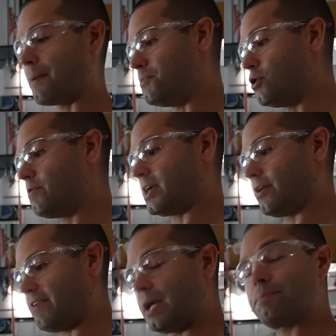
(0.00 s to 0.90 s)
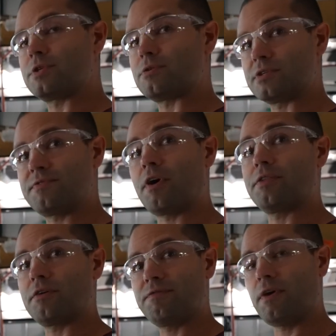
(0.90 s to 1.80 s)
moving your vapor source
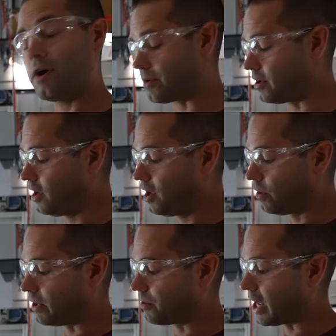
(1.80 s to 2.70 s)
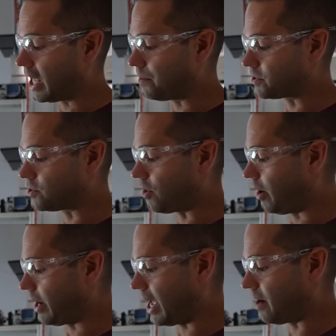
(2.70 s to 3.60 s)
farther and farther, we were able to,
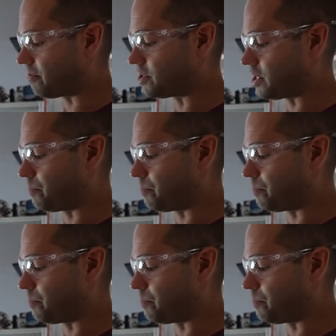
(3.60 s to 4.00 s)
on average,